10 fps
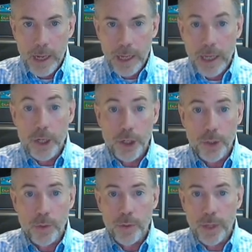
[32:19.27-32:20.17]

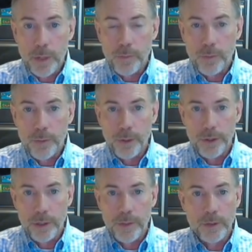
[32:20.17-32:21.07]
issue that would
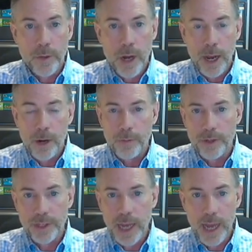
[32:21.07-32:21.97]
put them into a higher
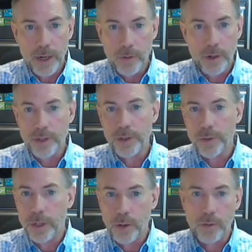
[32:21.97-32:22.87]
risk category. So,
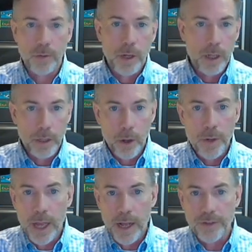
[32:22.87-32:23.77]
a low
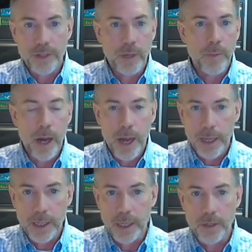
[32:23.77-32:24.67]
calcium, a high
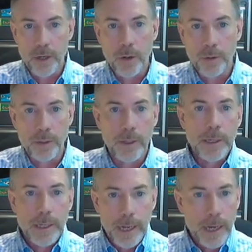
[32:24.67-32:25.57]
ketone,
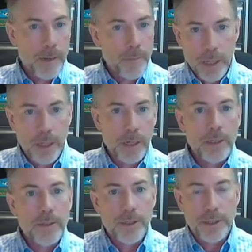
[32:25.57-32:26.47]
a
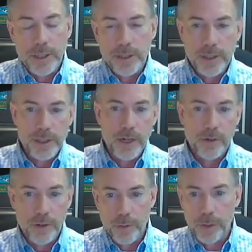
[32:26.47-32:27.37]
clinical disease,
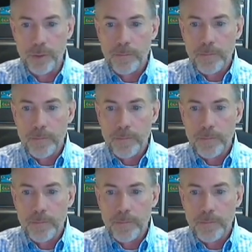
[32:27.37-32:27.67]
etc. So about